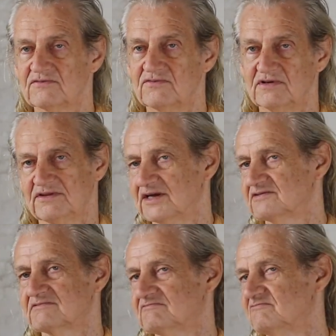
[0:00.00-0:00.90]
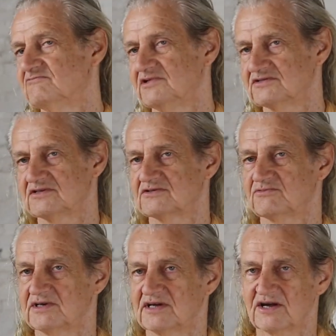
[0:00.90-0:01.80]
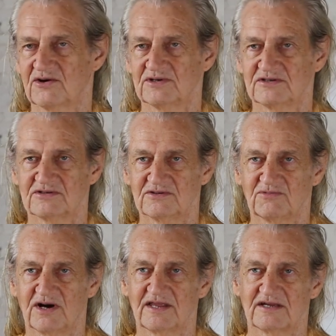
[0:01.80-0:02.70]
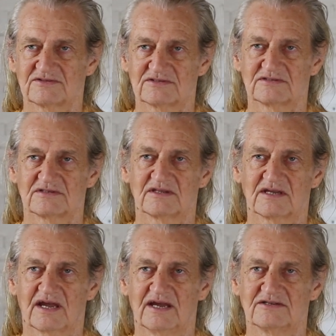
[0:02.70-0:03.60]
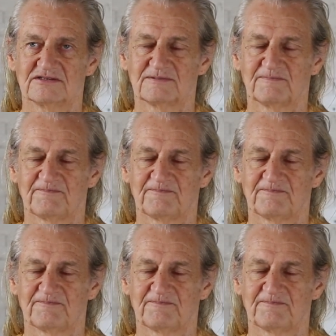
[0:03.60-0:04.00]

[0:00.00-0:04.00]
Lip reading: for that reasons we can go into why that's the case.